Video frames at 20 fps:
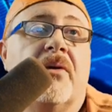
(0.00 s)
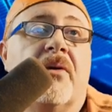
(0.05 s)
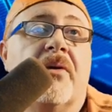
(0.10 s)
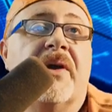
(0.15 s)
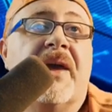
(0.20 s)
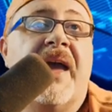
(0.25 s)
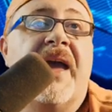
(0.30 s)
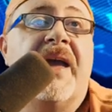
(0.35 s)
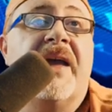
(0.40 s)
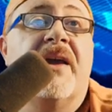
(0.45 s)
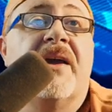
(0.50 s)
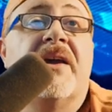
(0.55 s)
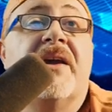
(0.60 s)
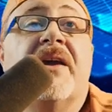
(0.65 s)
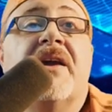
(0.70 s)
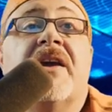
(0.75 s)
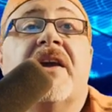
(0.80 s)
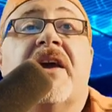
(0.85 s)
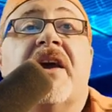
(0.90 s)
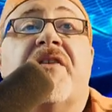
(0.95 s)
Okay?
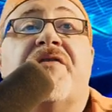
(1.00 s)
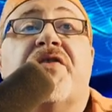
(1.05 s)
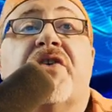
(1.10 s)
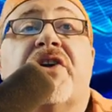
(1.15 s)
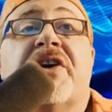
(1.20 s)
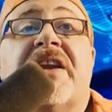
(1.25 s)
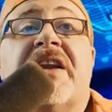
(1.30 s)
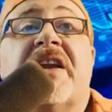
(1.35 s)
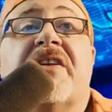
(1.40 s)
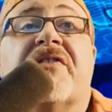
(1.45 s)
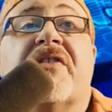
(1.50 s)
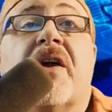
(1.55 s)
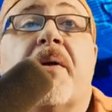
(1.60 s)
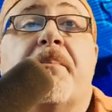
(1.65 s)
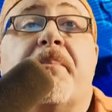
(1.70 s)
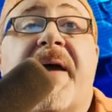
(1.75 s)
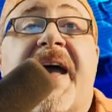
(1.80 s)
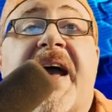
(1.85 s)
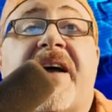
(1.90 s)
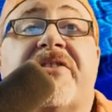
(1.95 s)
If you're in need of
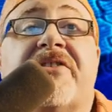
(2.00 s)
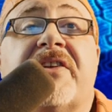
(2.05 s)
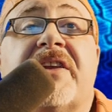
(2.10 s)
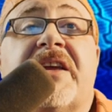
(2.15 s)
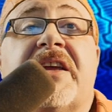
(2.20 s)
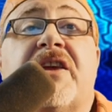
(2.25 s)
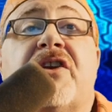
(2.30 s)
capacity,